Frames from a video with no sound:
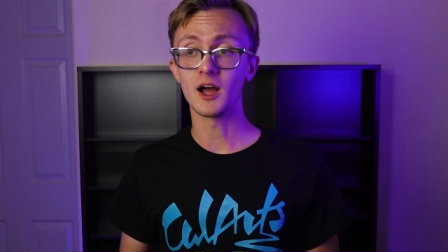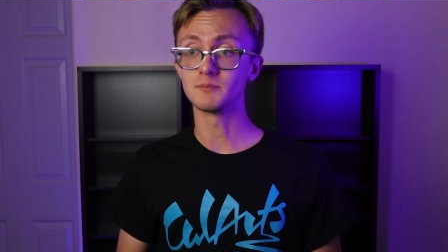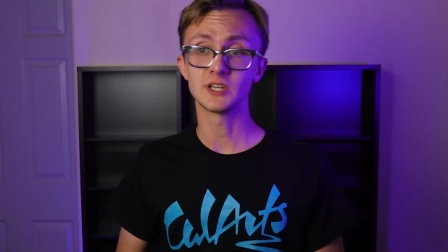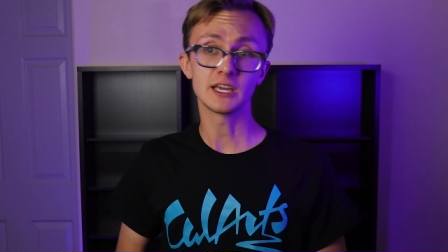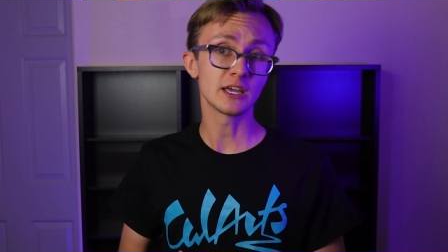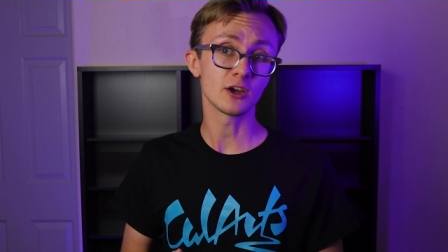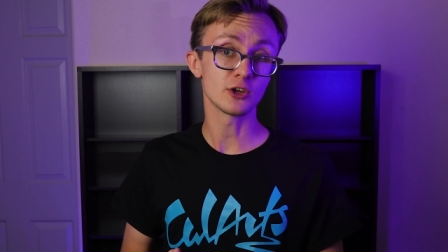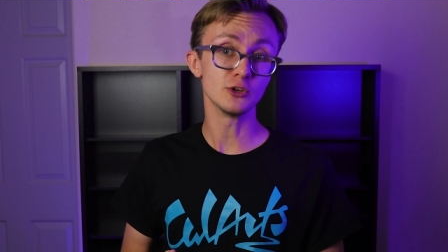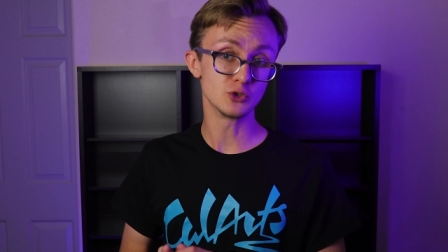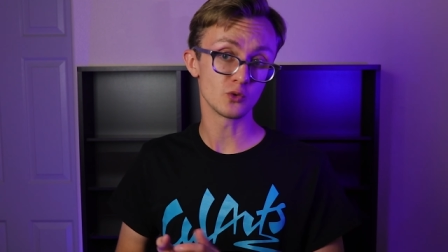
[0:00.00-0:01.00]
I'm taking
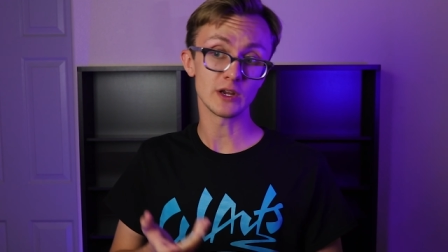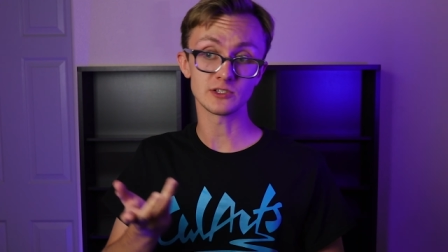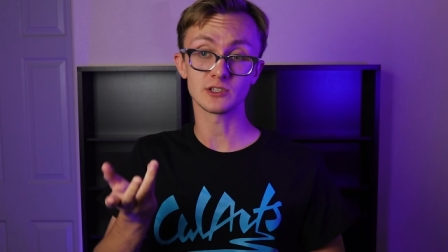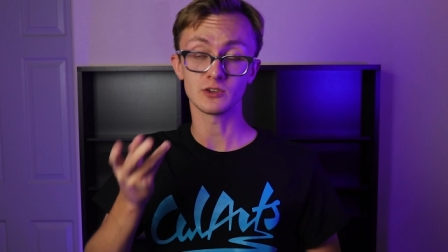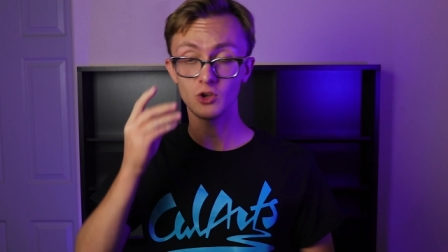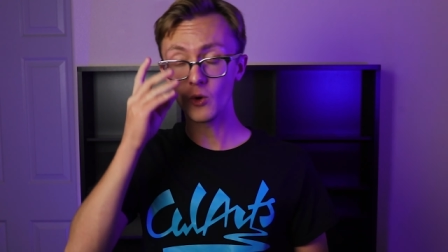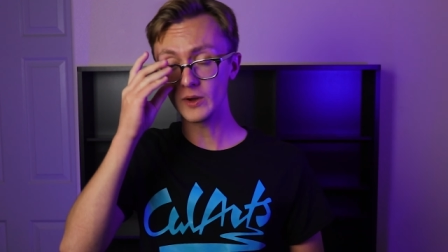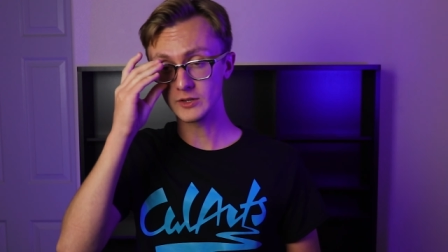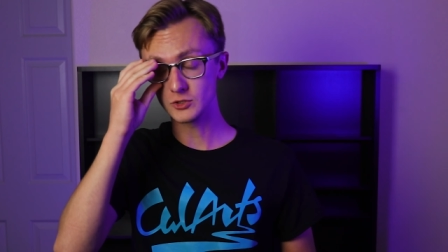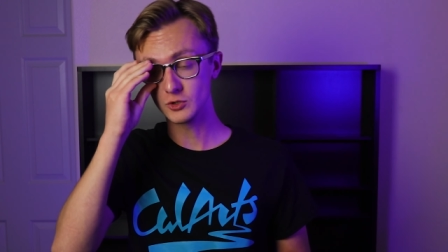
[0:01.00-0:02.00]
a huge risk
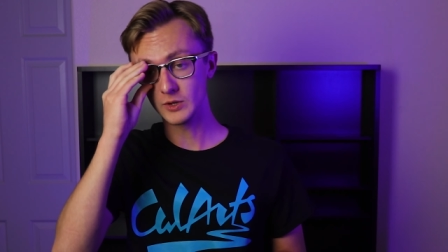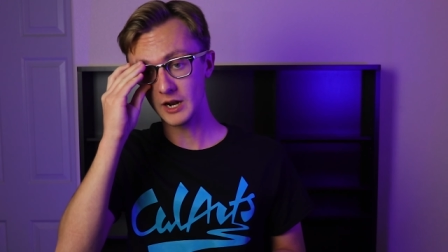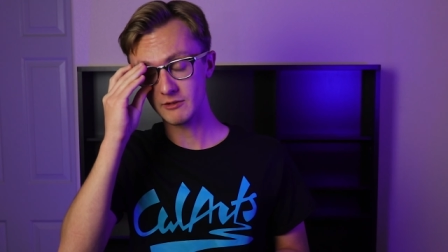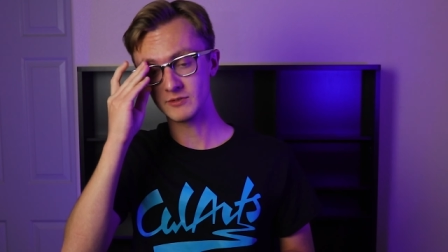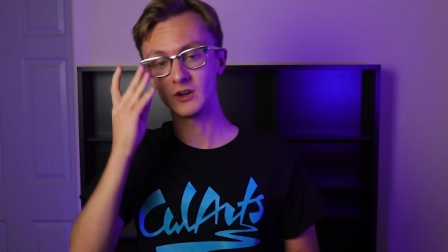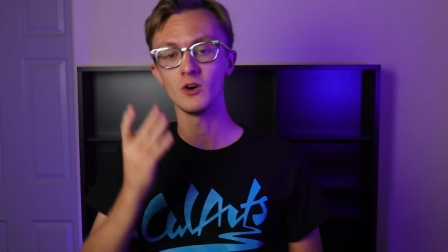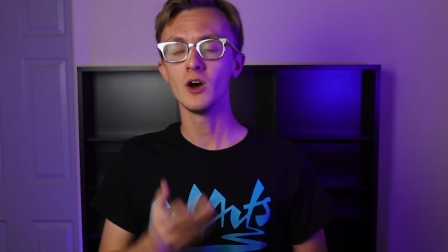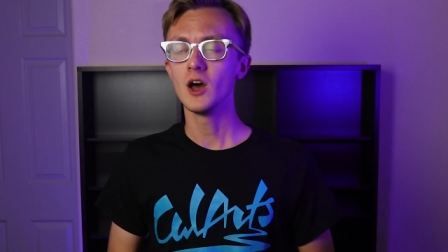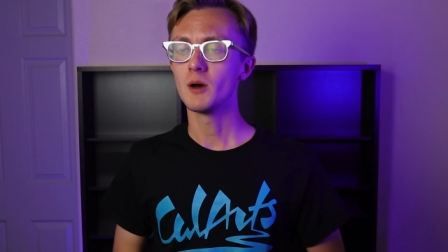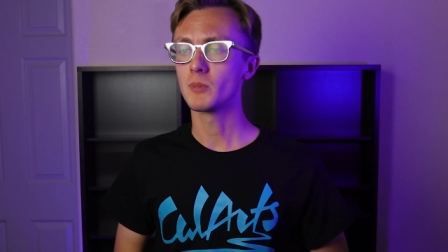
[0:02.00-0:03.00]
going to it, I feel,
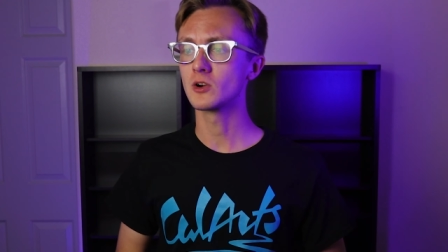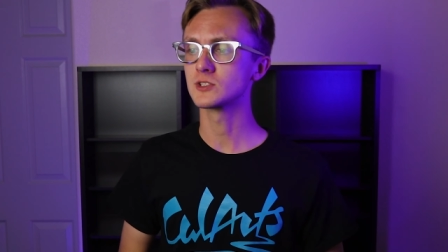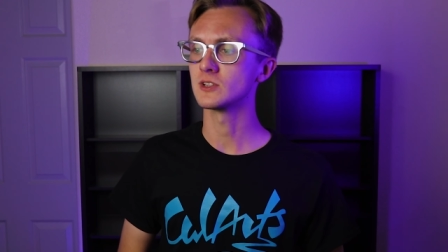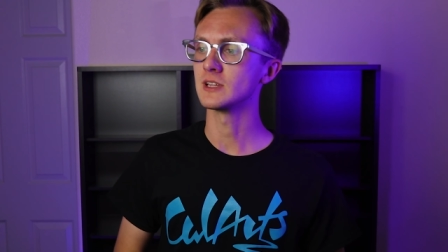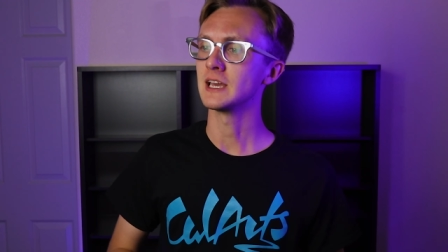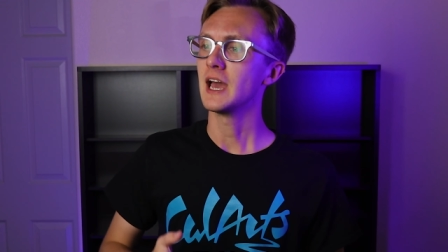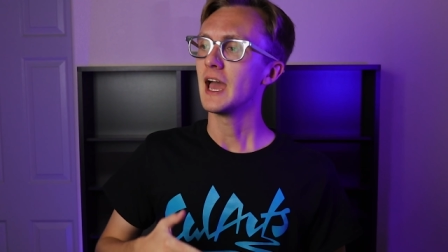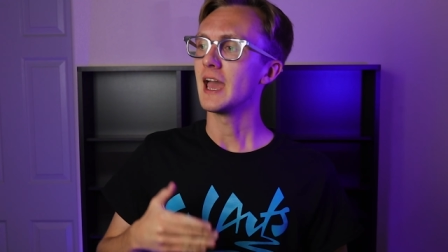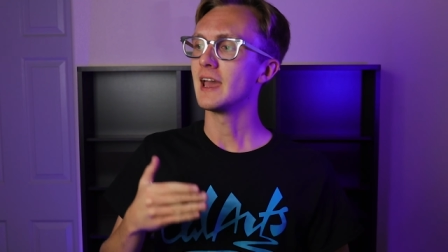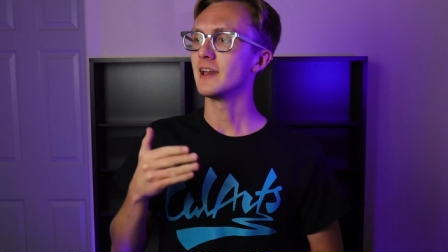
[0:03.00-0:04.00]
personally.
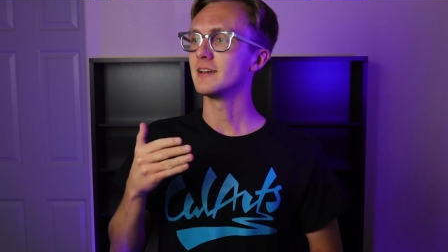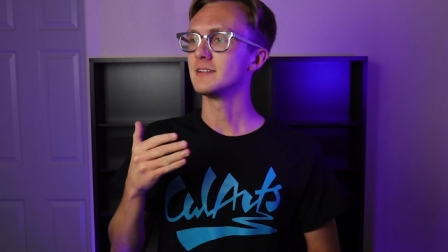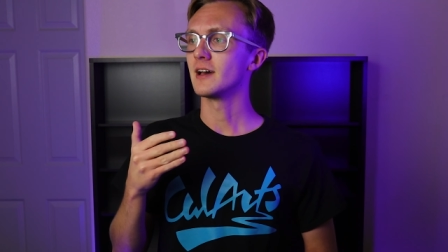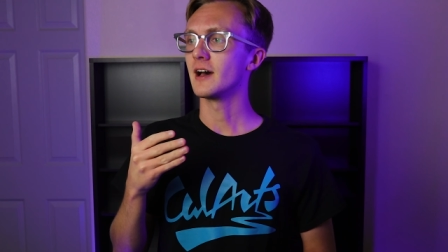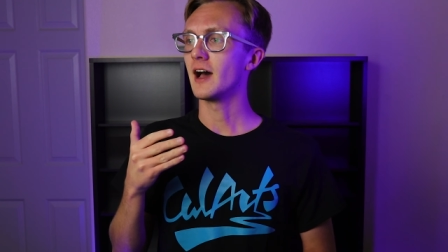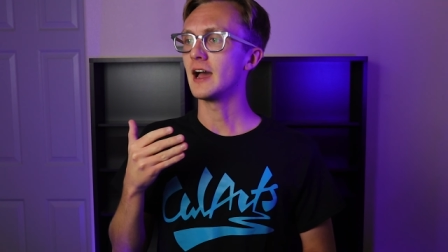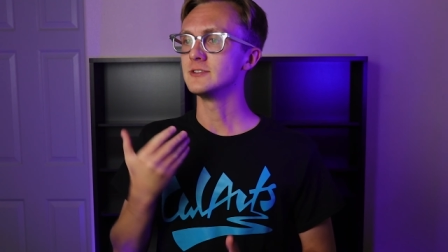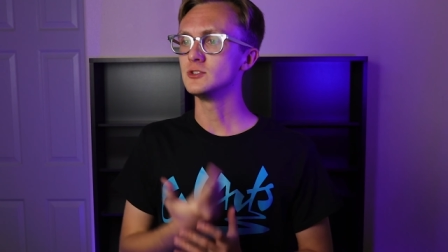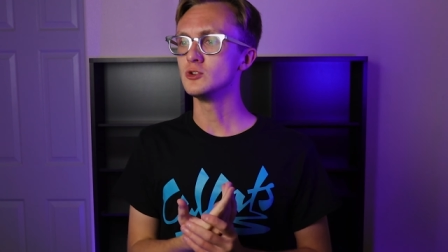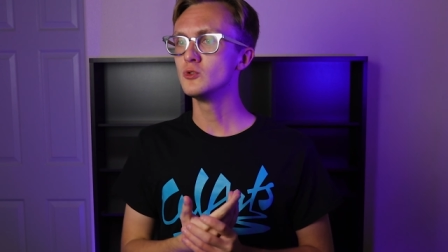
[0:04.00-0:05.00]
And uh,
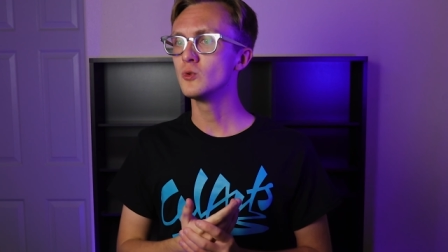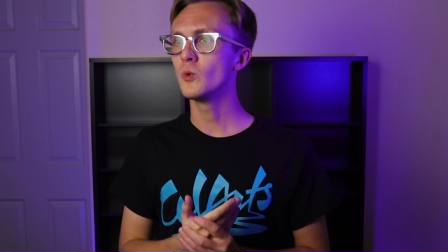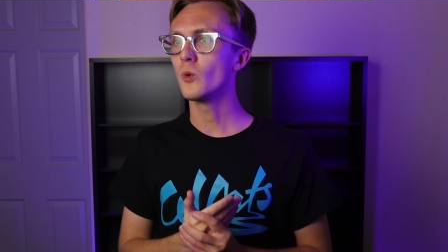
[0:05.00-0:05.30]
I do